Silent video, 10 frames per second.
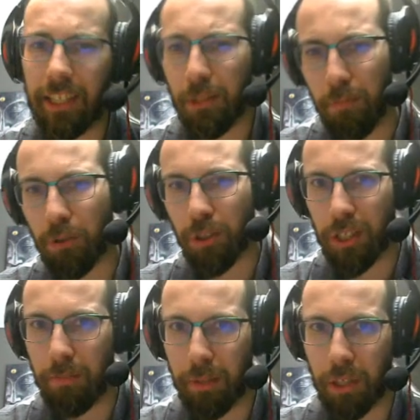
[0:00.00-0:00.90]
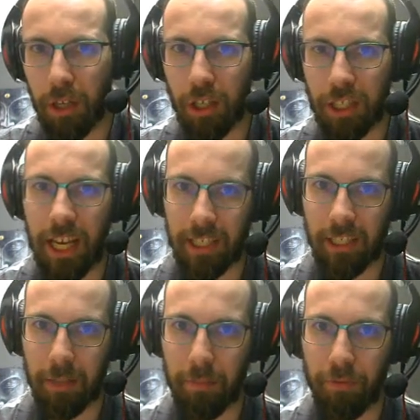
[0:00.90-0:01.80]
and it is mostly because,
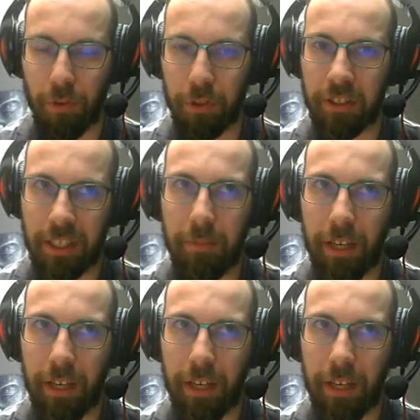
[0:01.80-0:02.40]
as I said before,